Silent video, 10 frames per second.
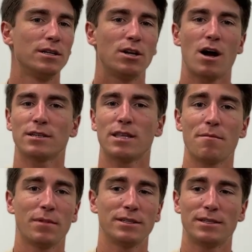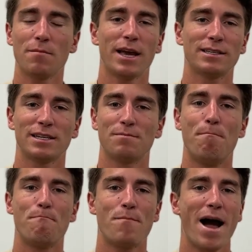toss them in some cases
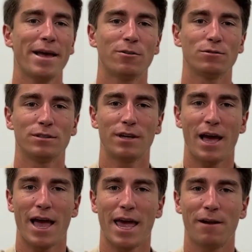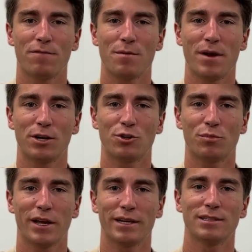miles ahead of the major
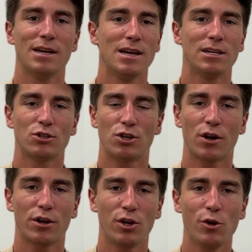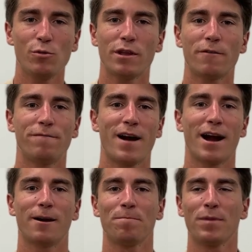blaze, start a new little
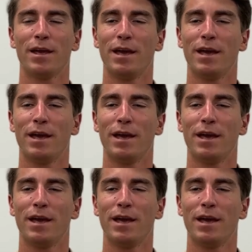fire,